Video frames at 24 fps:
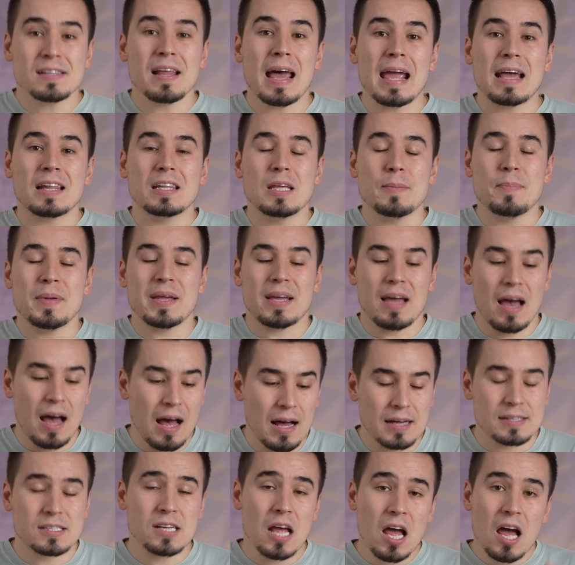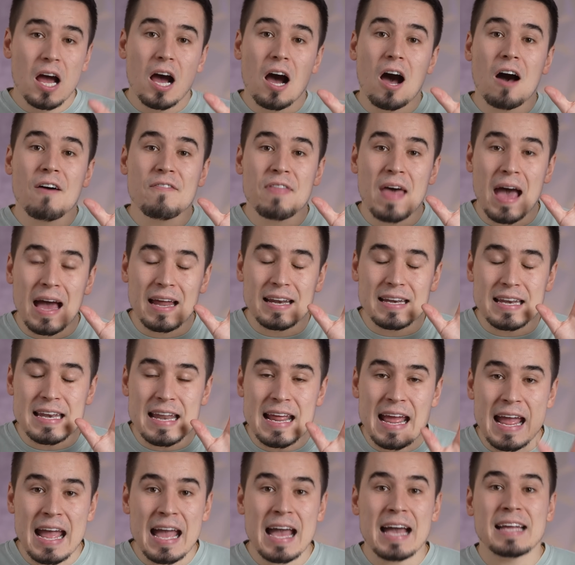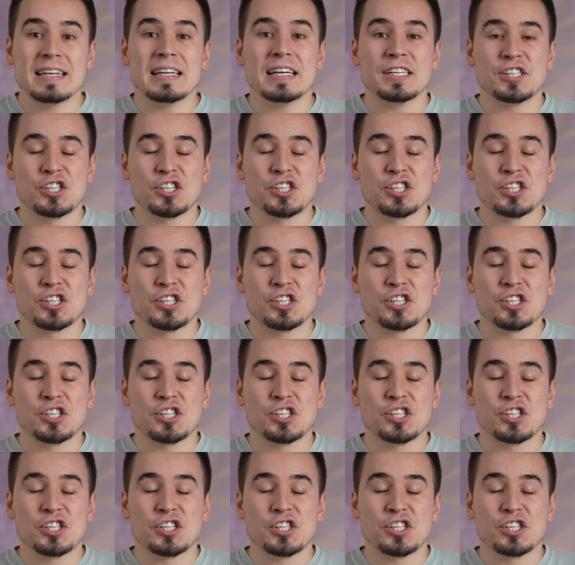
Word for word: likely because of that NAND